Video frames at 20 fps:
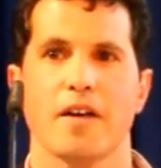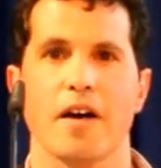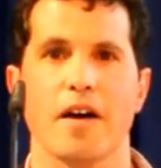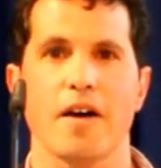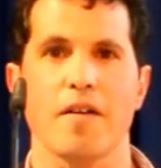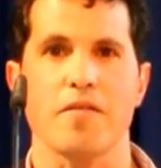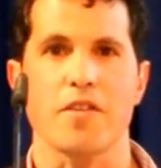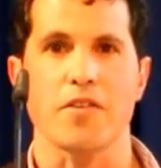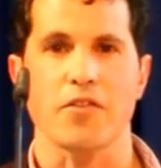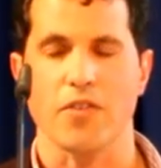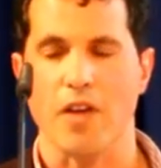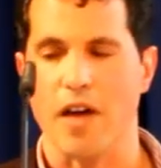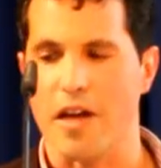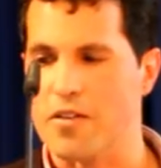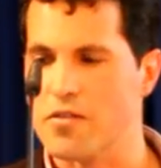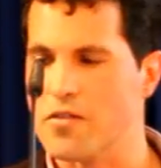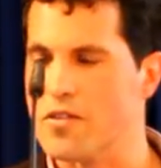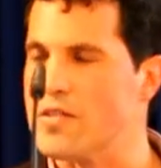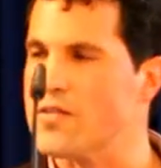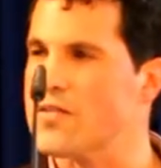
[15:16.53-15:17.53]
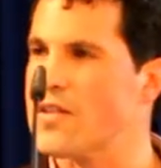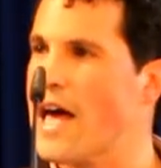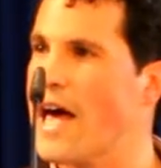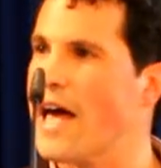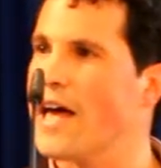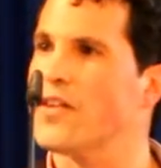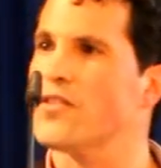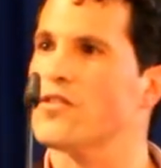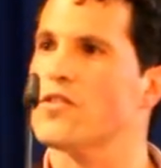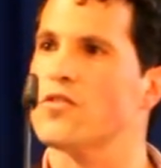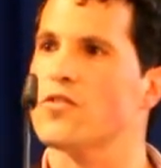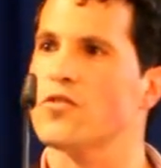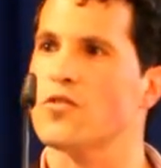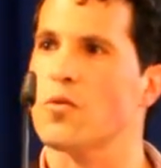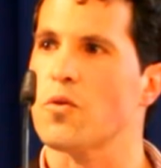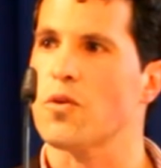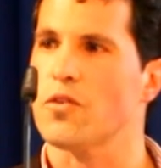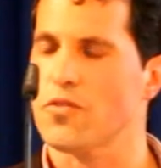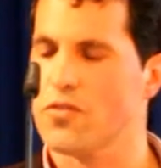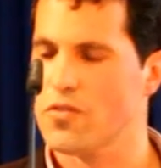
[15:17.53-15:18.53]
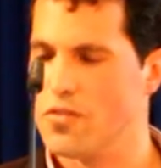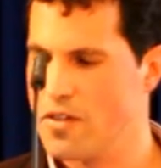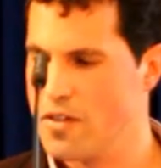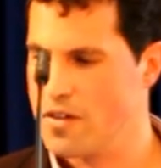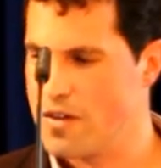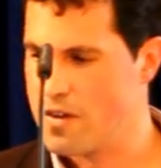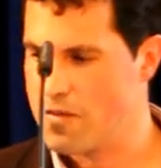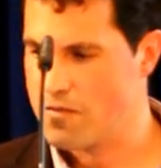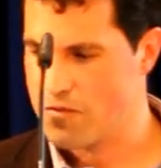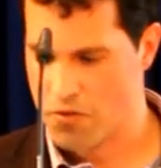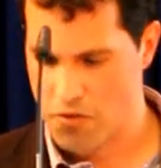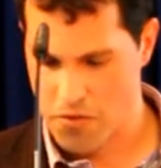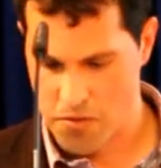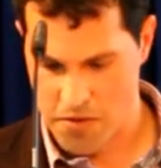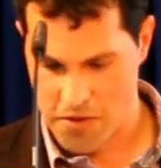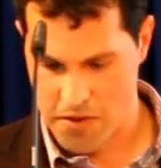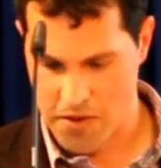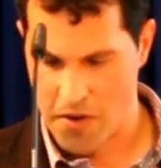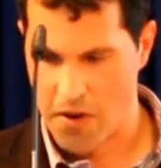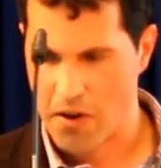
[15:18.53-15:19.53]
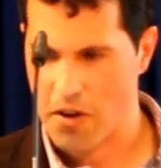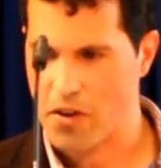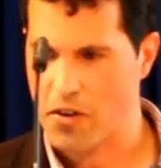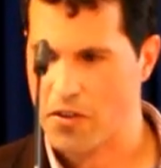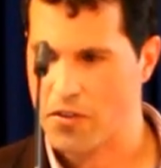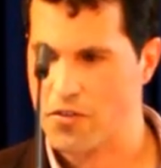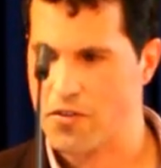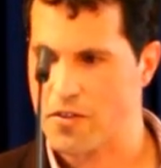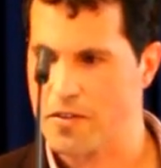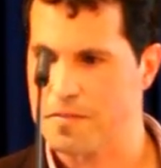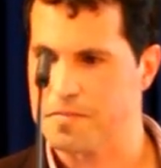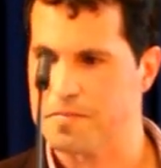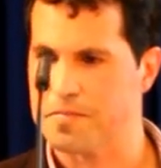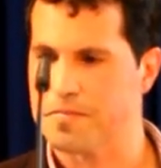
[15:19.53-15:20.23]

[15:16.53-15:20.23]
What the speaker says: of the sciences as the source of truth in our culture.